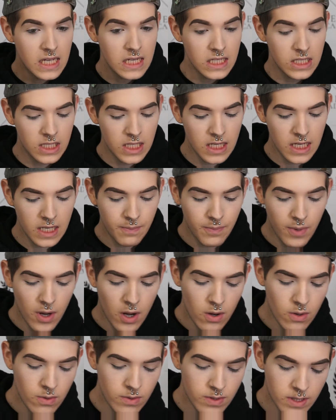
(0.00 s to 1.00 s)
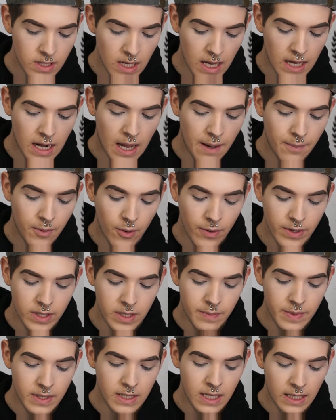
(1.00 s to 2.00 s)
cheekbones, and I'm going
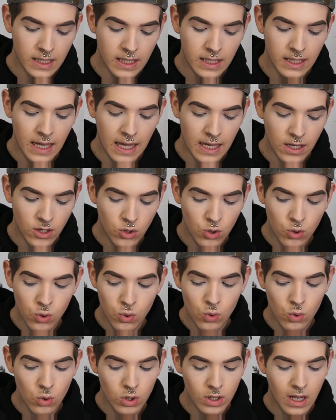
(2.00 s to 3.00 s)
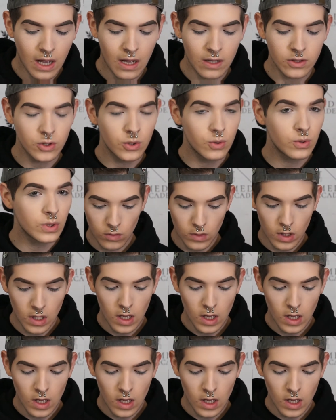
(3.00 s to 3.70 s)
to be taking a cool contour.